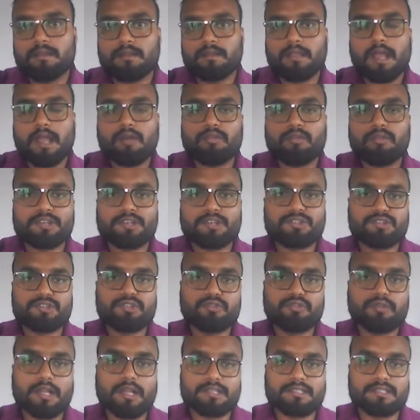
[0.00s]
Now let's
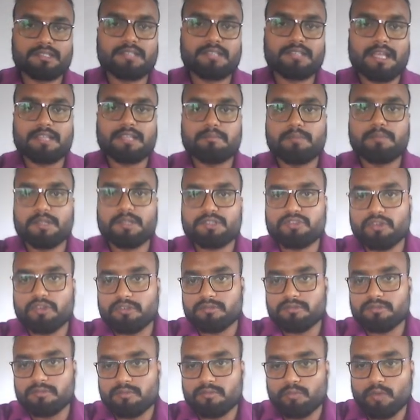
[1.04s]
do exercise based
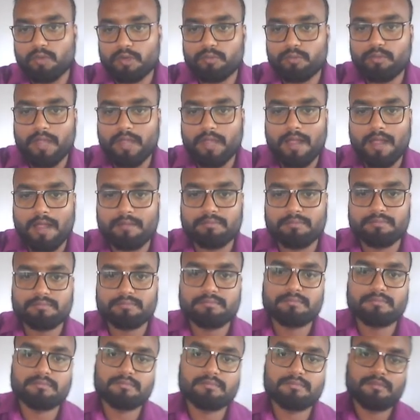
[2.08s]
on what we have
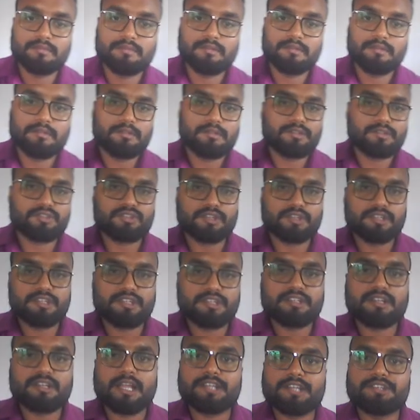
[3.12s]

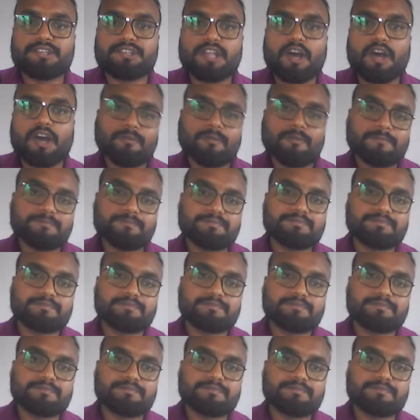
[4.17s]
studied right now.